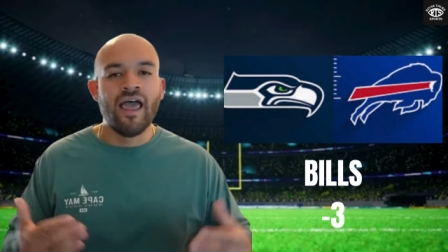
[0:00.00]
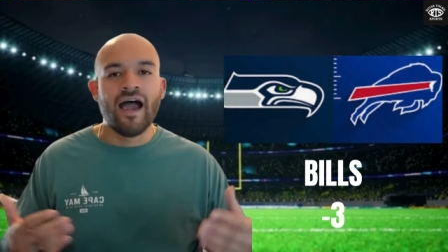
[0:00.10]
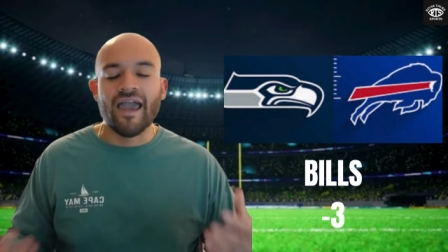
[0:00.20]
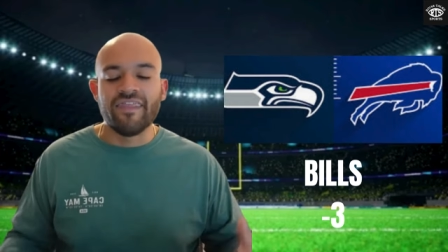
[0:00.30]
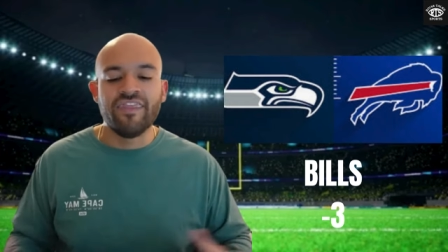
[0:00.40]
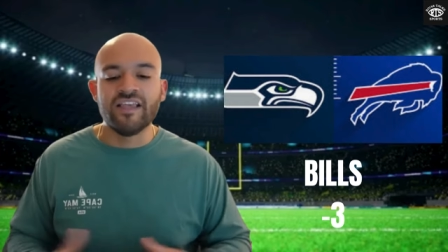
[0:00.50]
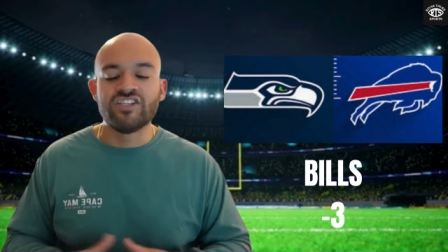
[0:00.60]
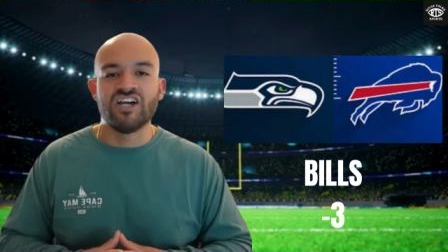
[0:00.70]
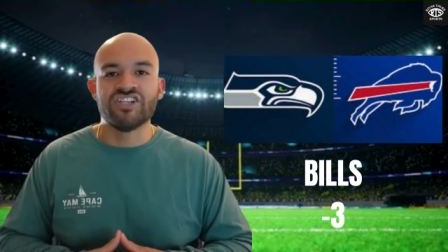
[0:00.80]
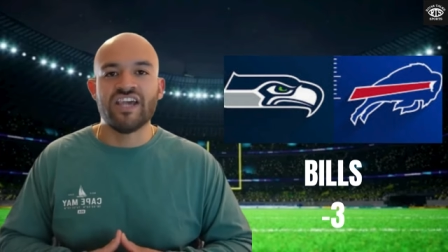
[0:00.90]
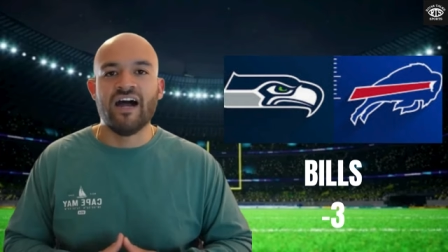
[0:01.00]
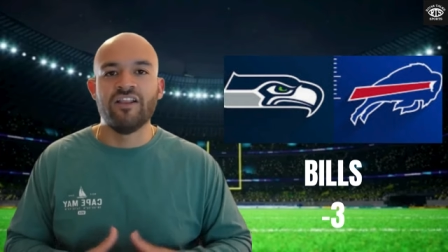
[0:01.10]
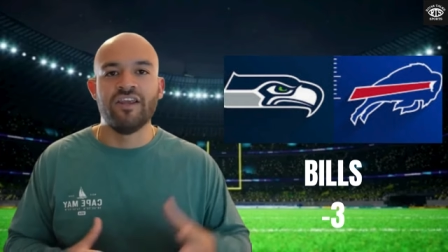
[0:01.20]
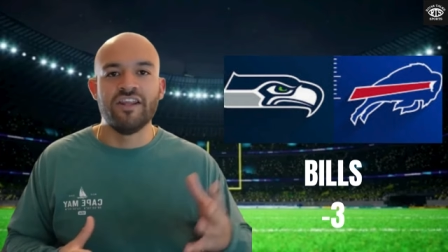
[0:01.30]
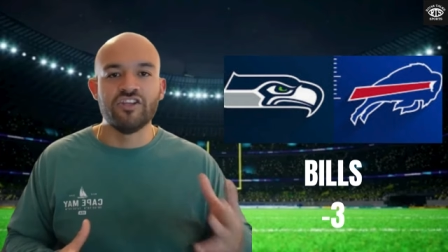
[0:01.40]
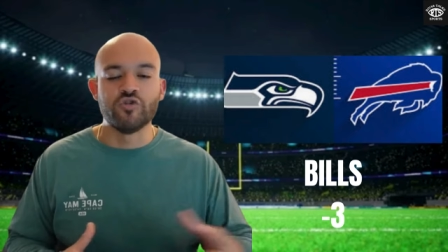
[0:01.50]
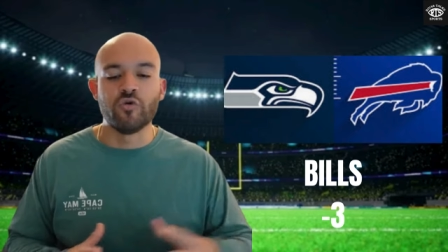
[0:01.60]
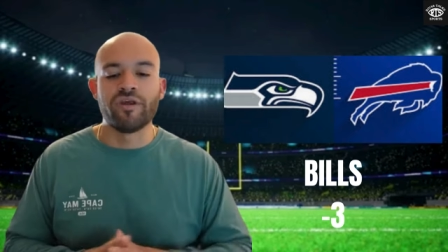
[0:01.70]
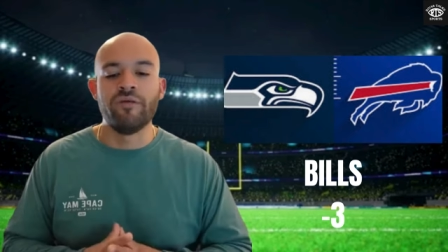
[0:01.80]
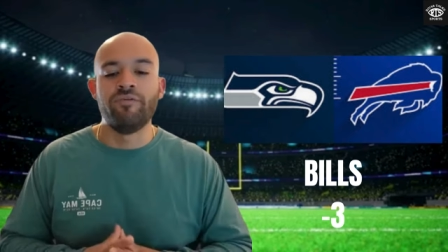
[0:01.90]
I think Josh Allen and his dual
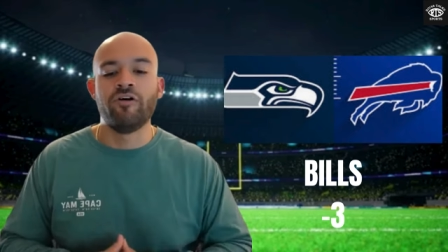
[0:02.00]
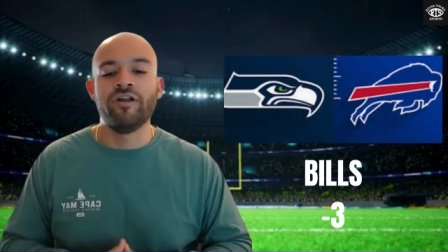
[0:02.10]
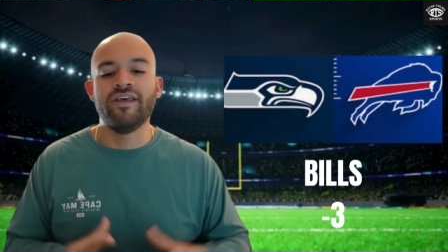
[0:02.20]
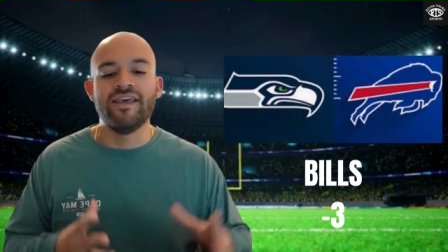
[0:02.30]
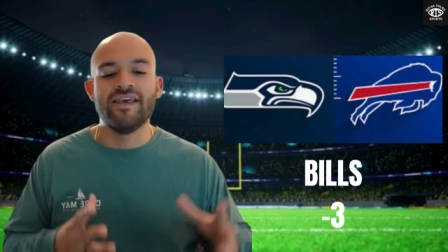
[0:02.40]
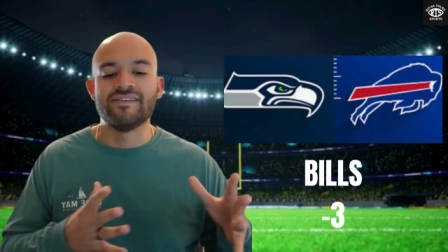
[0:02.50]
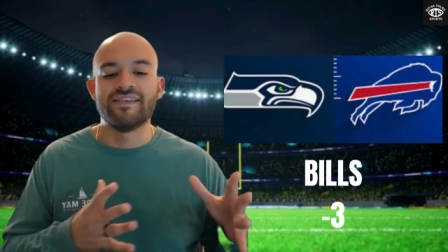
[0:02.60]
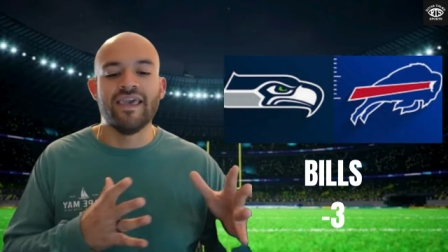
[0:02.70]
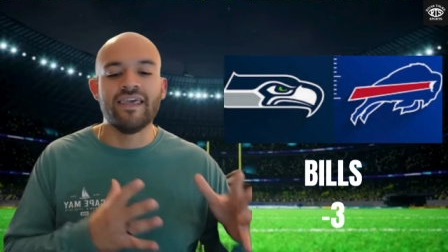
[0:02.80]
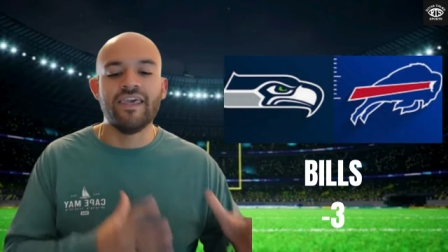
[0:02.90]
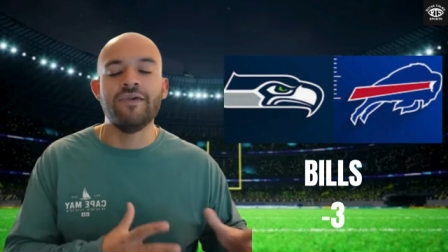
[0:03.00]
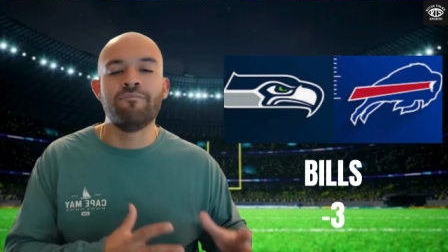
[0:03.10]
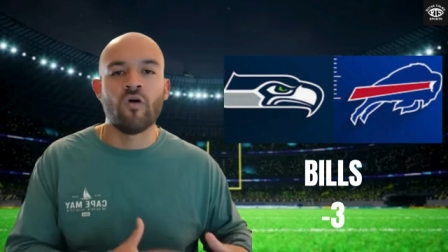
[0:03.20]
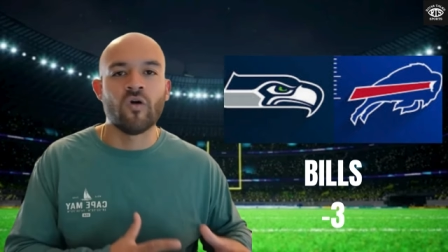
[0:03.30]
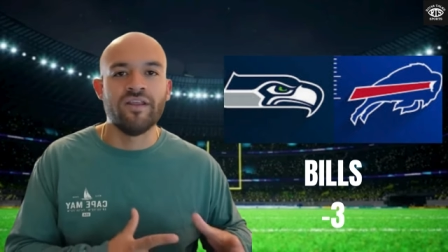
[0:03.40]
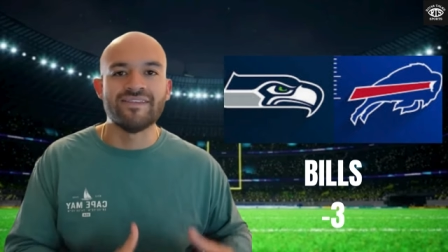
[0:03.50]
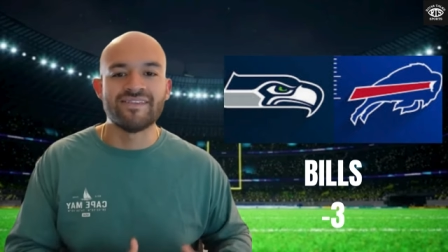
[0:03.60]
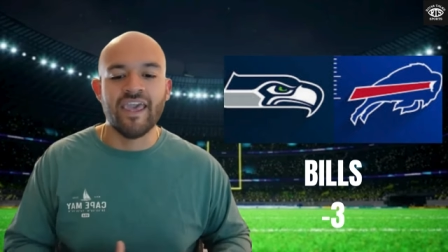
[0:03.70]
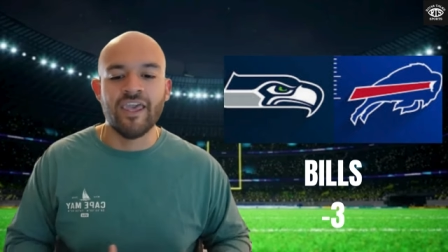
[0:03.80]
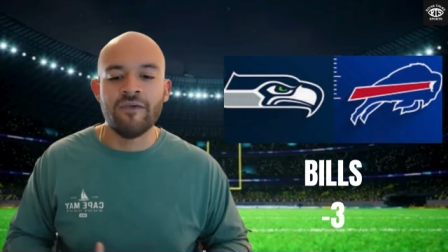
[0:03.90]
threat ability is a key part in this
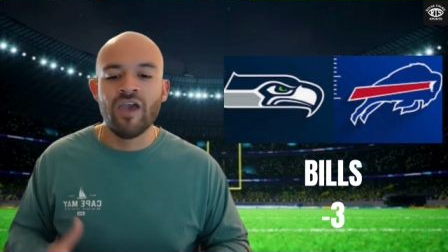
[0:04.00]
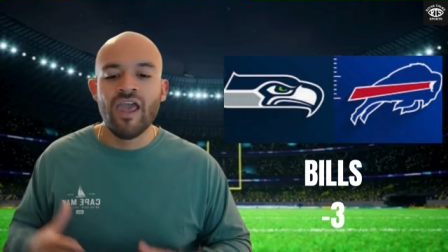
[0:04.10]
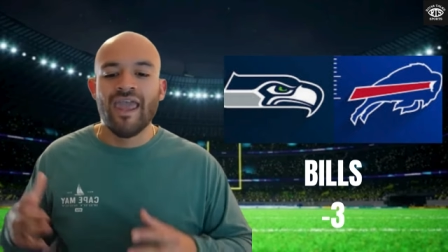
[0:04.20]
game,